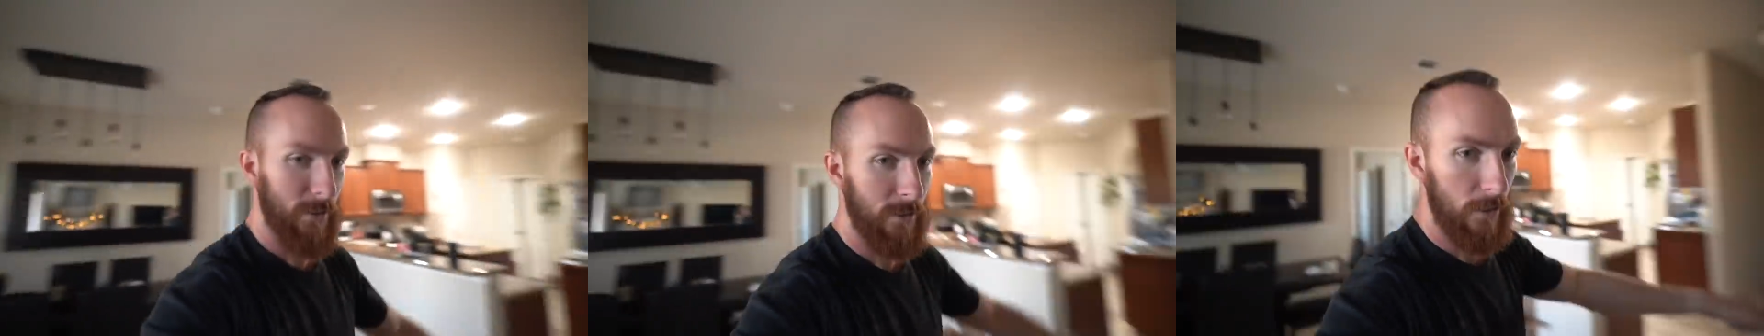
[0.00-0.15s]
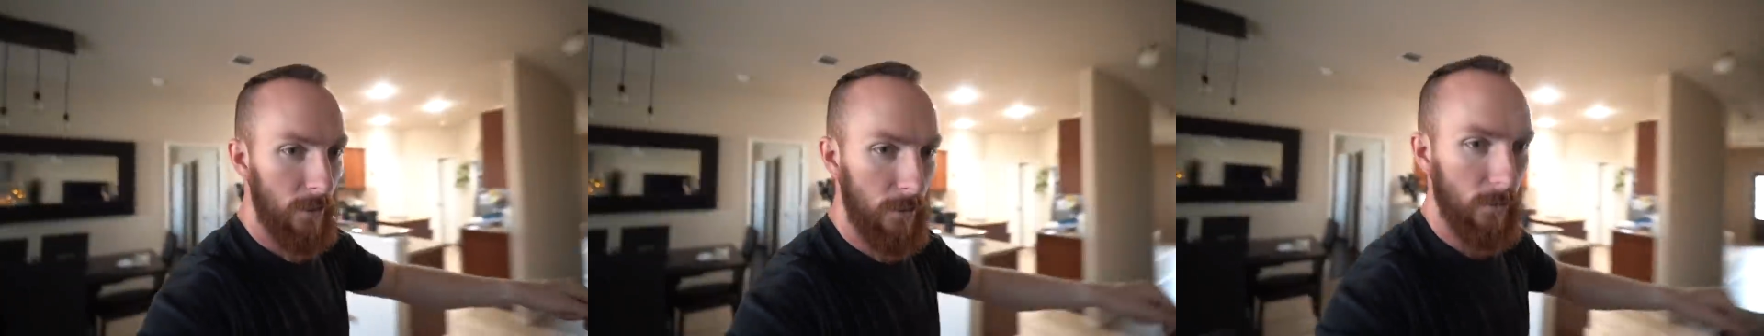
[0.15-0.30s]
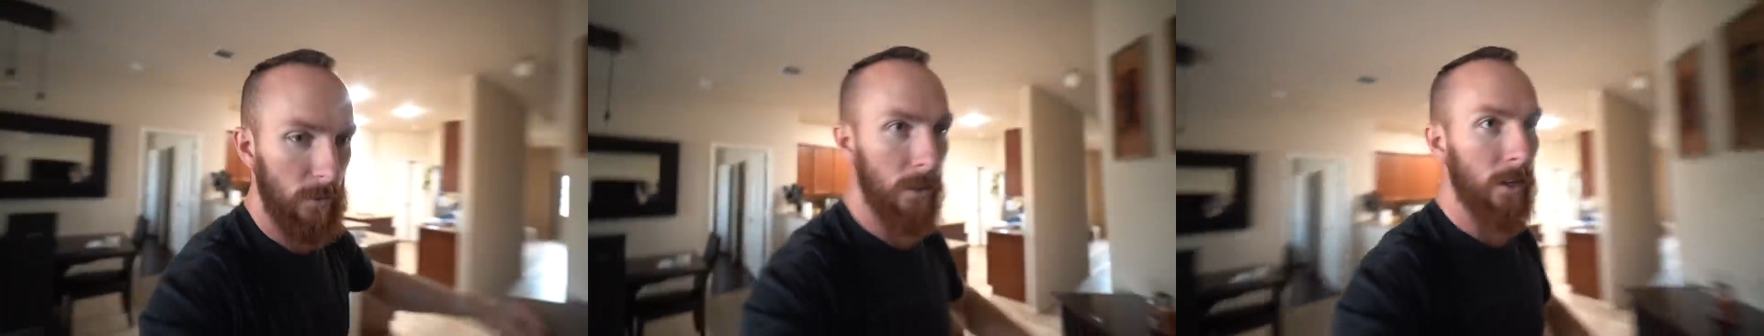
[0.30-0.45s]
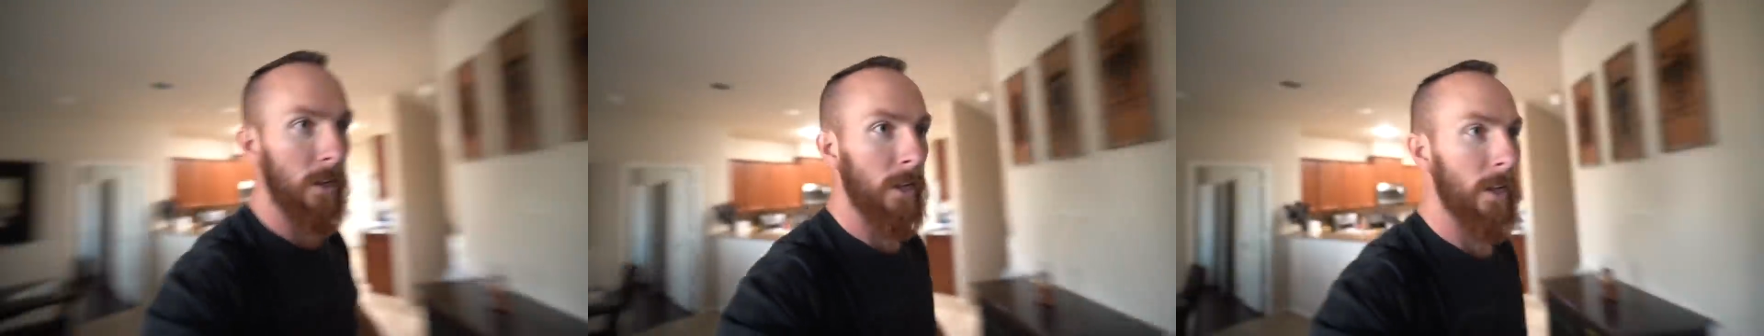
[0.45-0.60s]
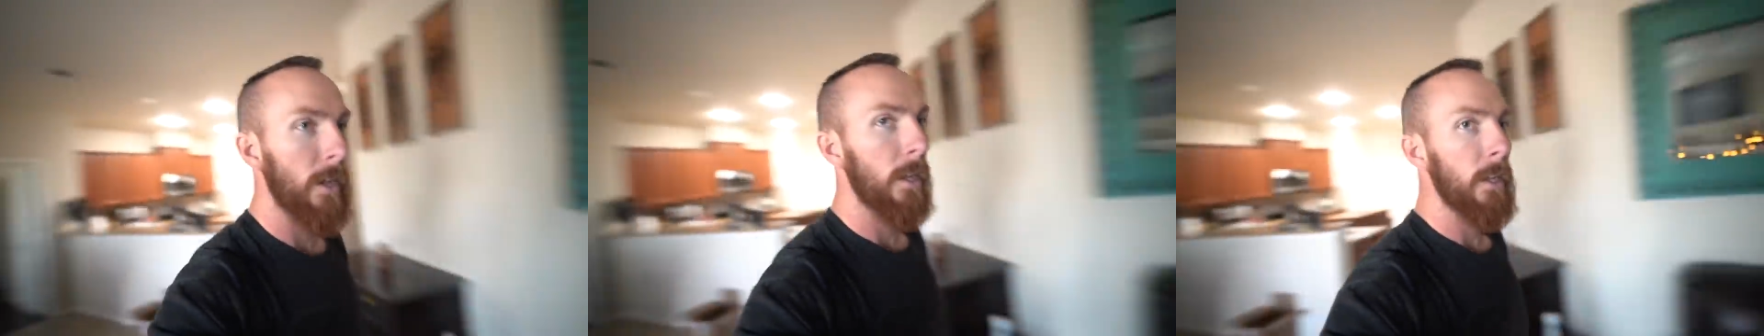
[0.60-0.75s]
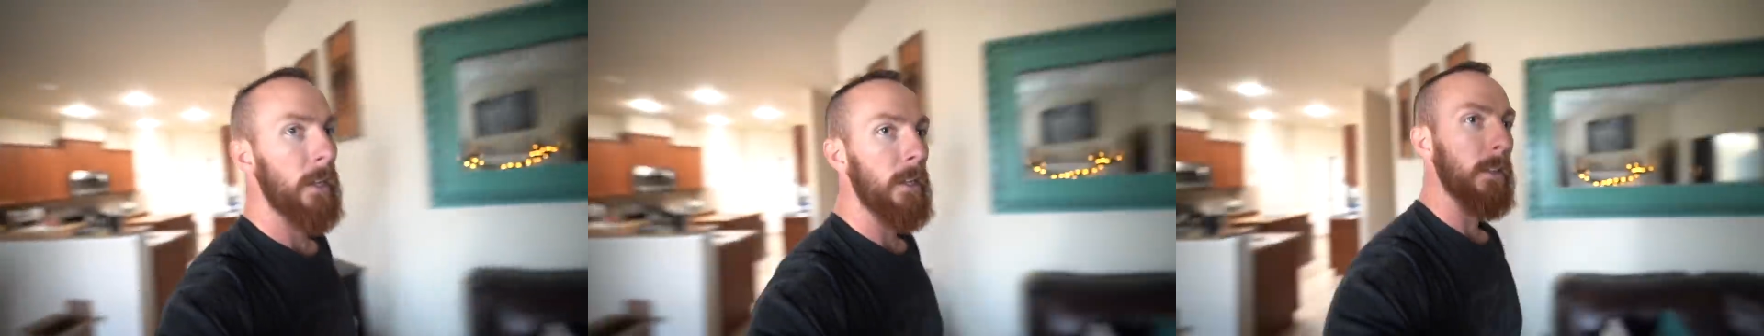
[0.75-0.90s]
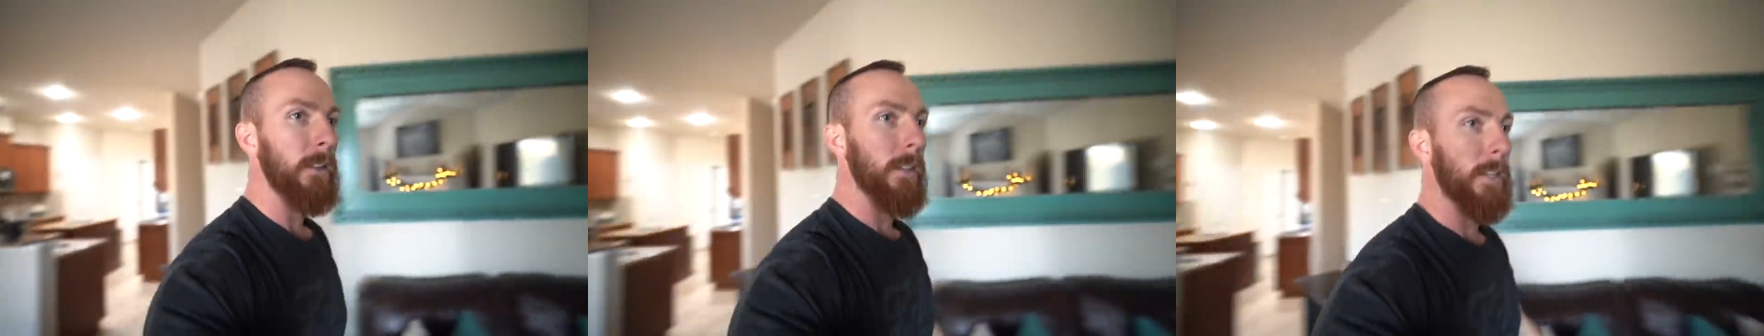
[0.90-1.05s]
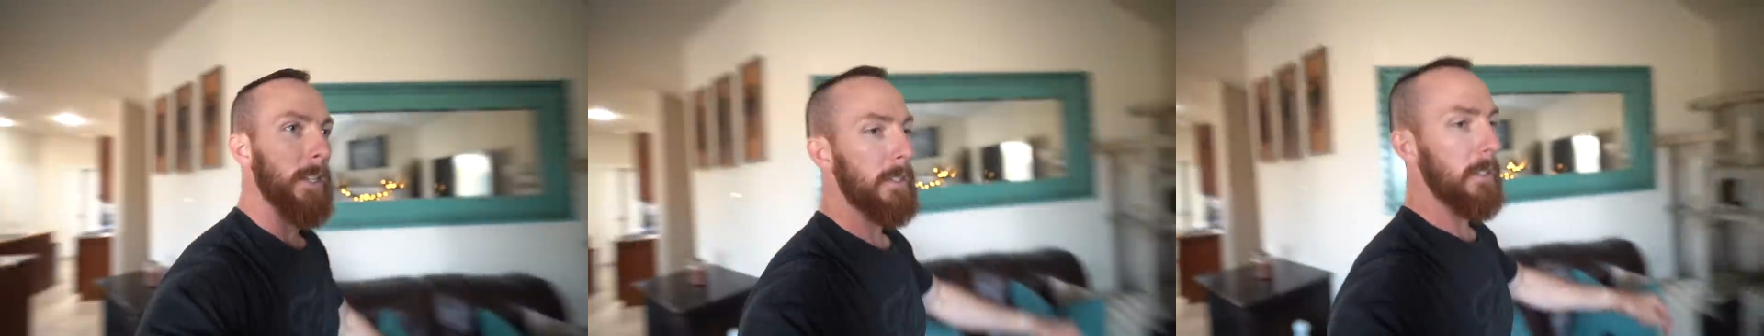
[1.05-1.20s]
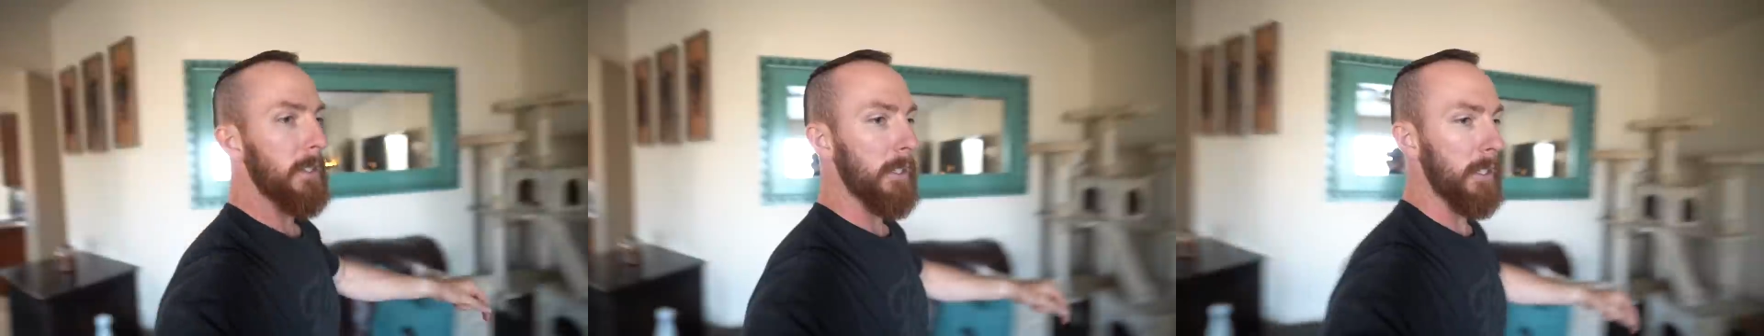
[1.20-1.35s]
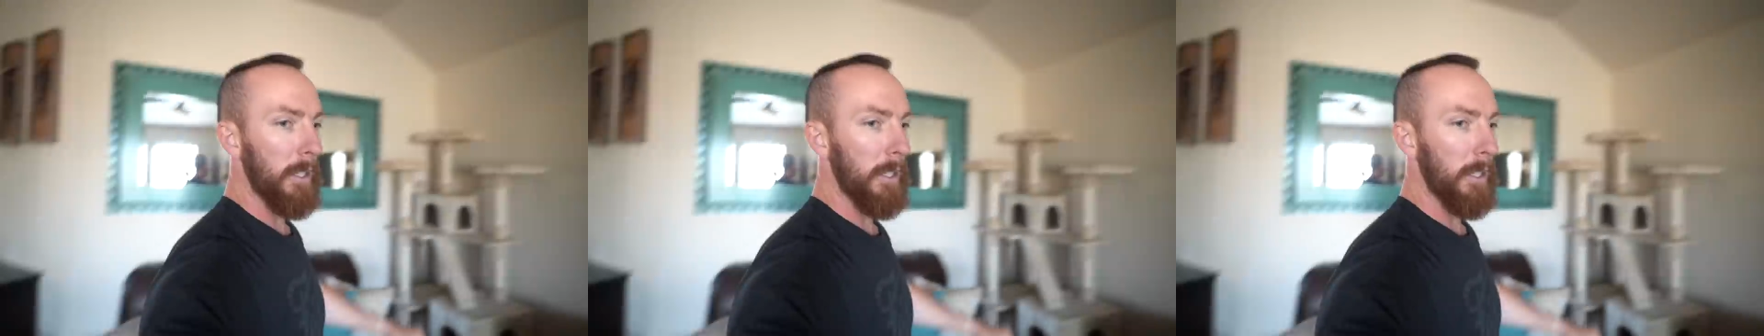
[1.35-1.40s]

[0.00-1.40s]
So let's